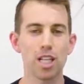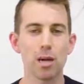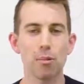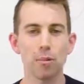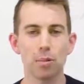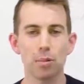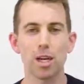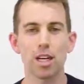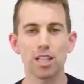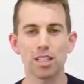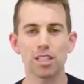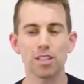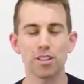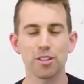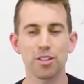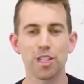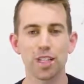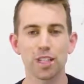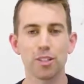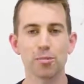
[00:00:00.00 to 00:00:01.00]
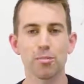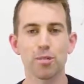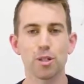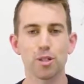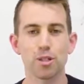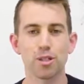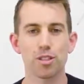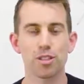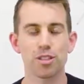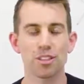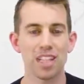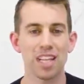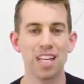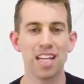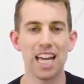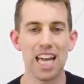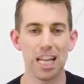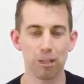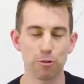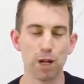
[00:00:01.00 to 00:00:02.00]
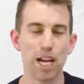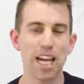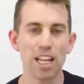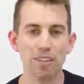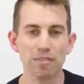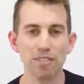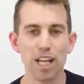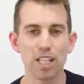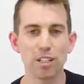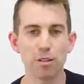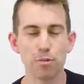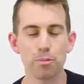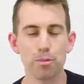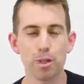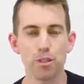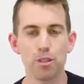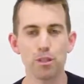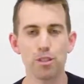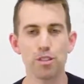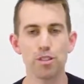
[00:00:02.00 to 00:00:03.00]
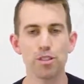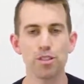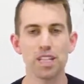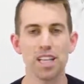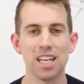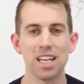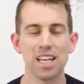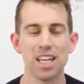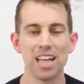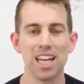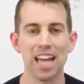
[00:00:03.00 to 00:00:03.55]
double product introduction bonuses, and rank advancement bonuses.